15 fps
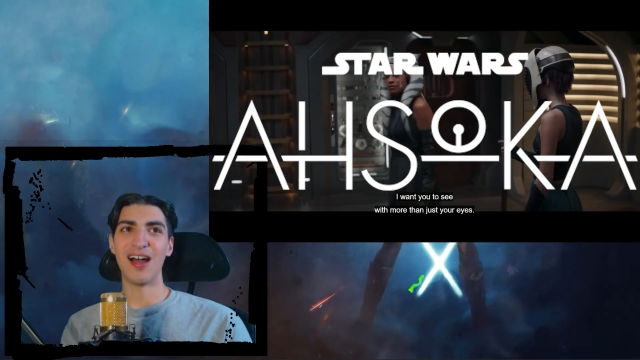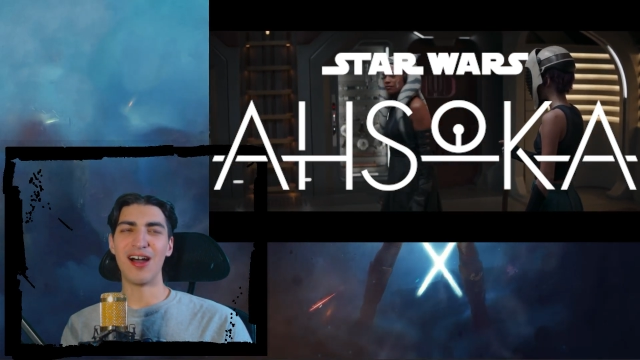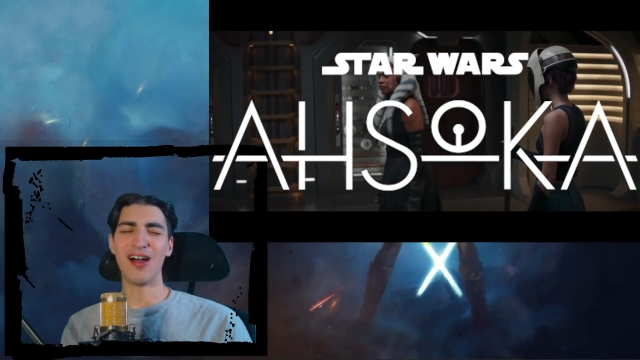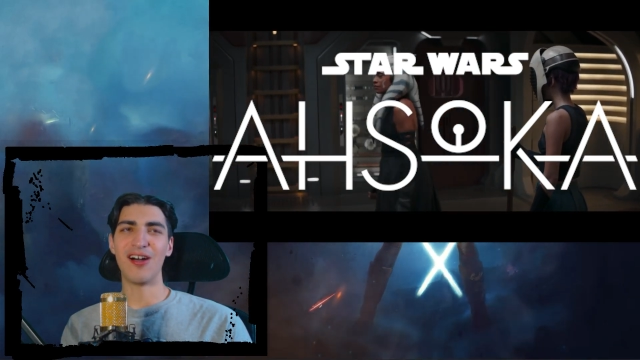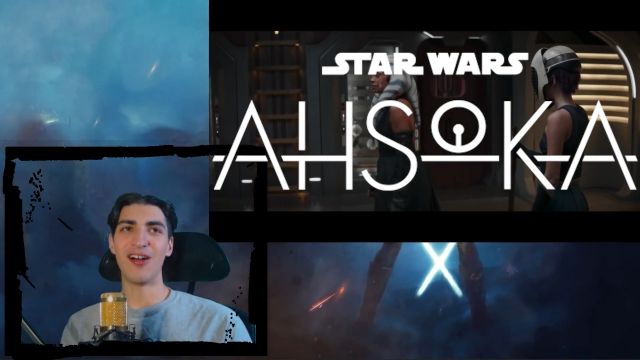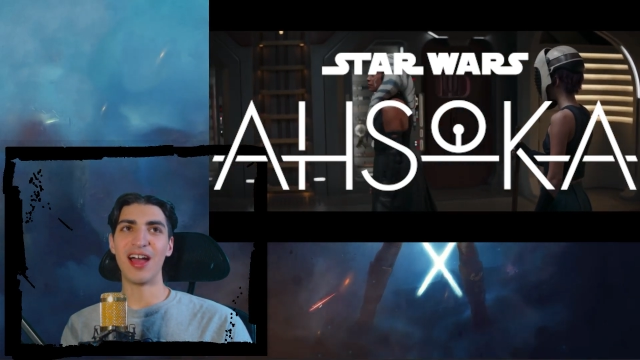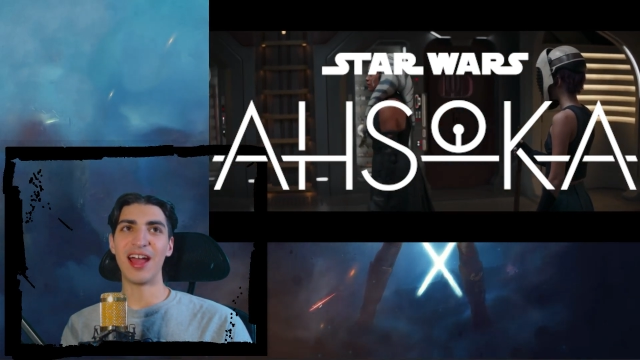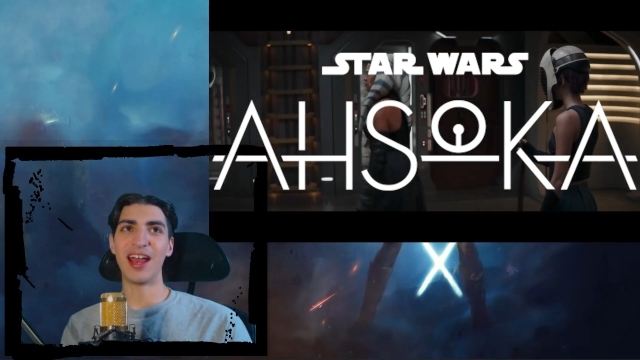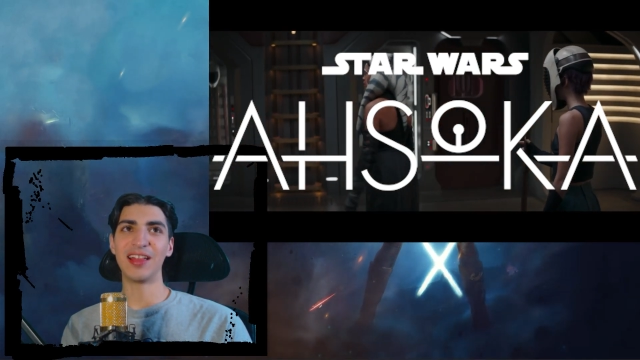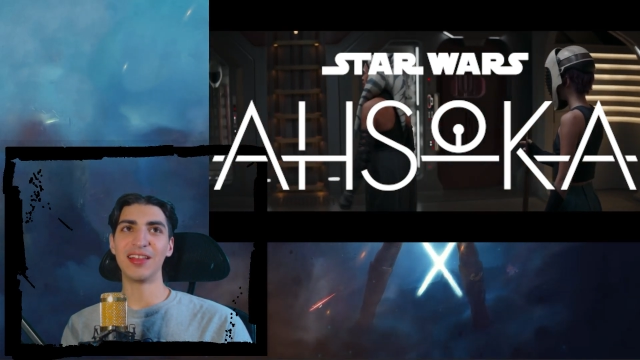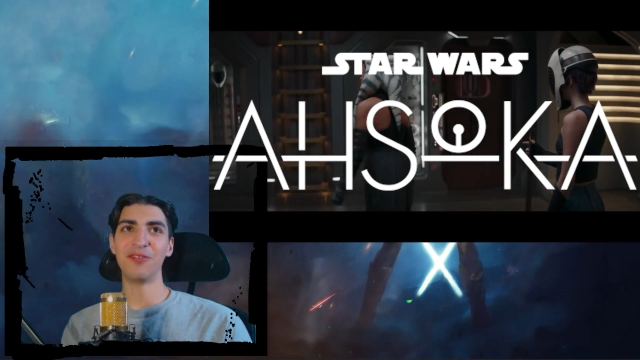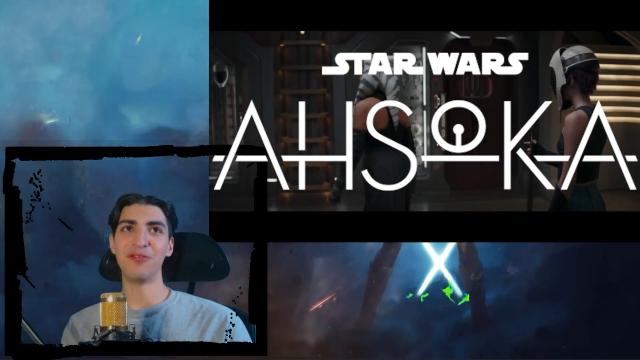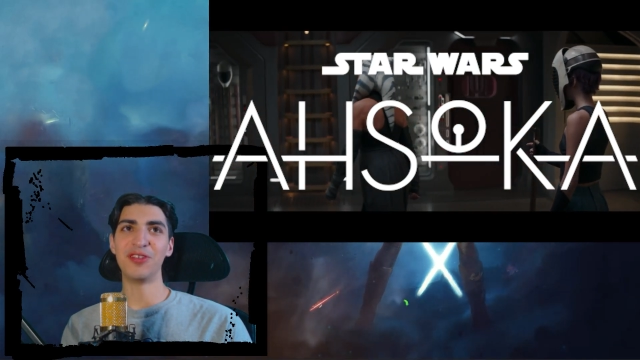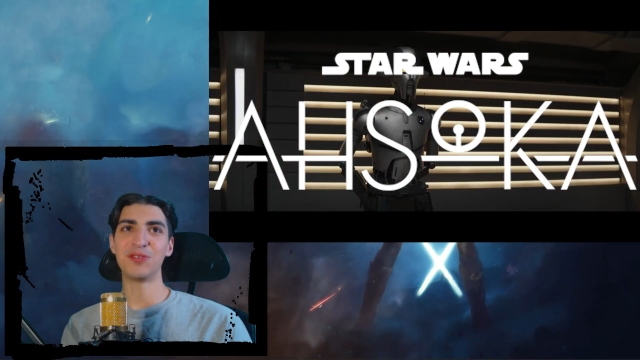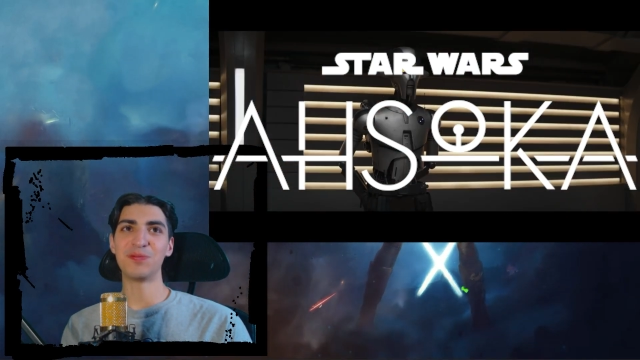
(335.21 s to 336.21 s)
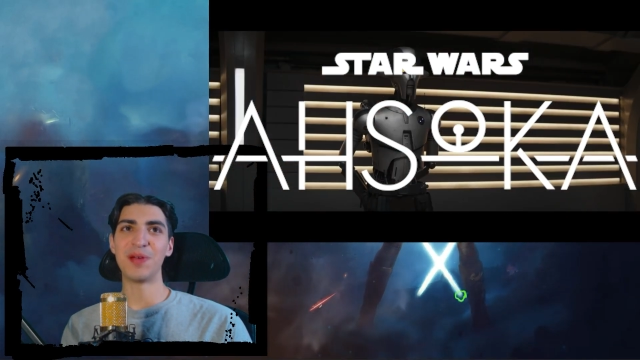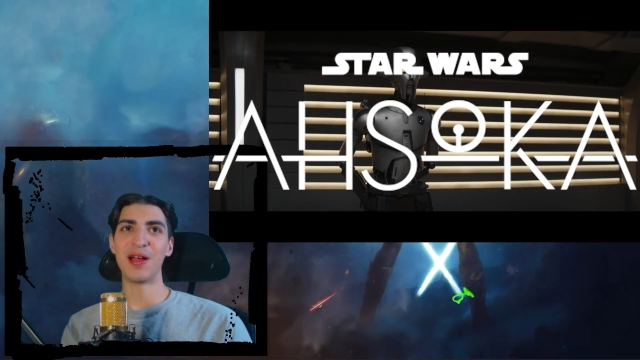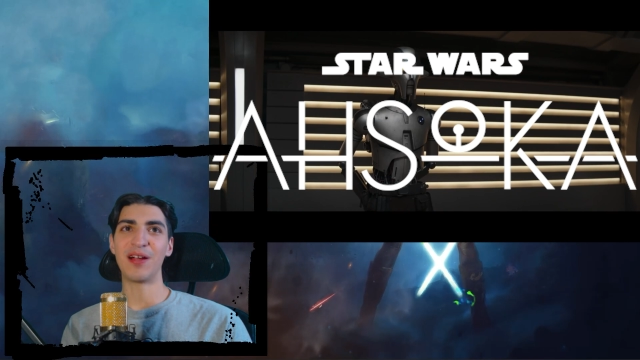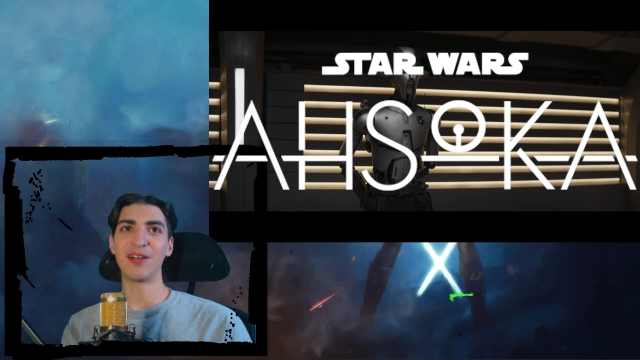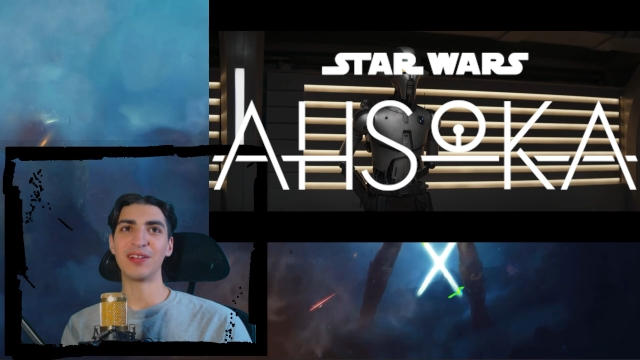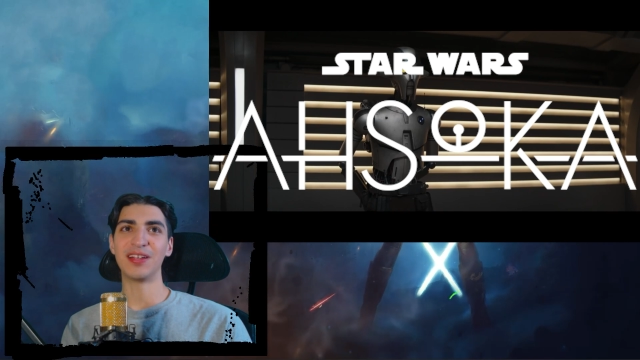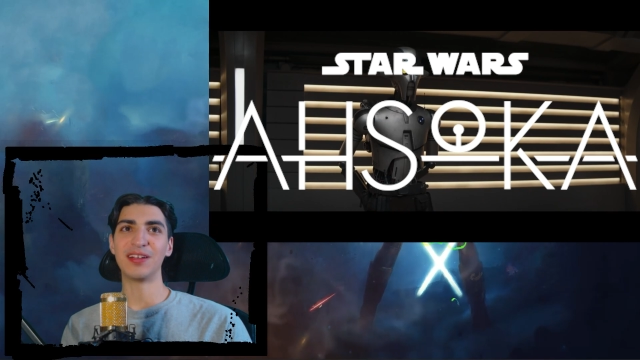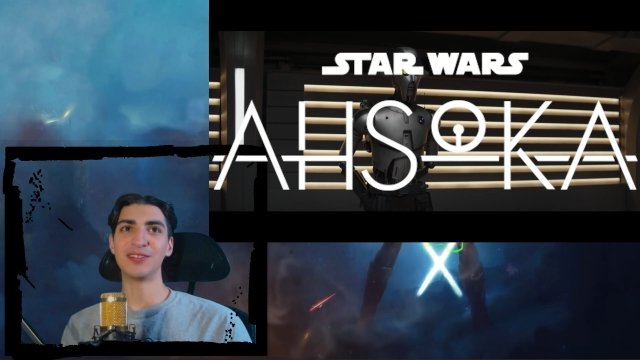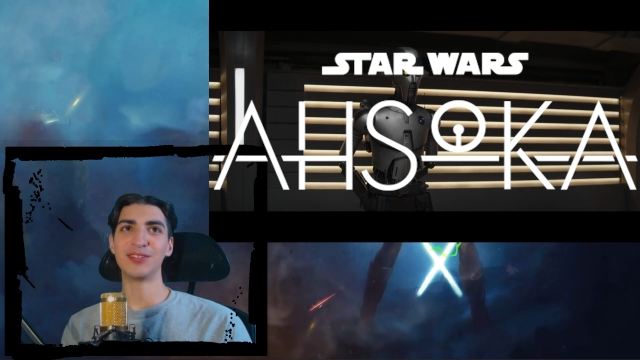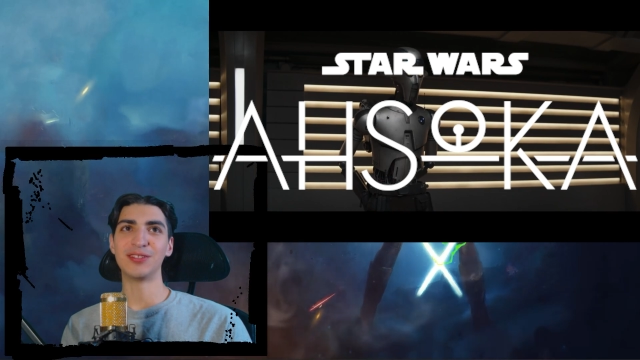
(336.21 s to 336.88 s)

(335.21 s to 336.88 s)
Oh, and I love this parallel